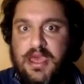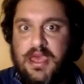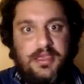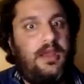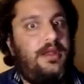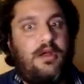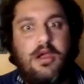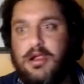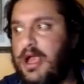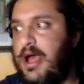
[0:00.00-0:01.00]
method and
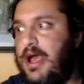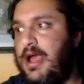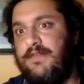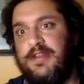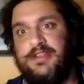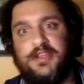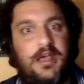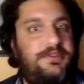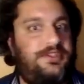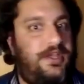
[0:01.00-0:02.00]
archive and
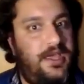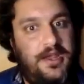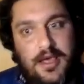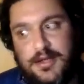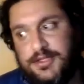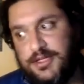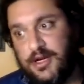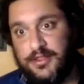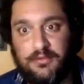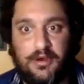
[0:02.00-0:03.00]
Tecumseh and
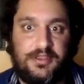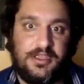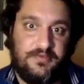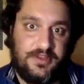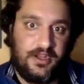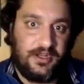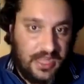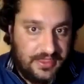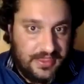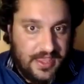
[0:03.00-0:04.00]
Hunter and the work that you've done
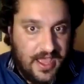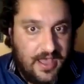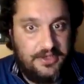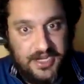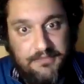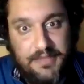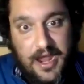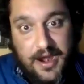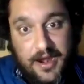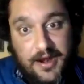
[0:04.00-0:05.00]
in Ethnology and
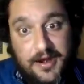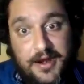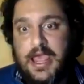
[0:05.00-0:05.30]
Empire.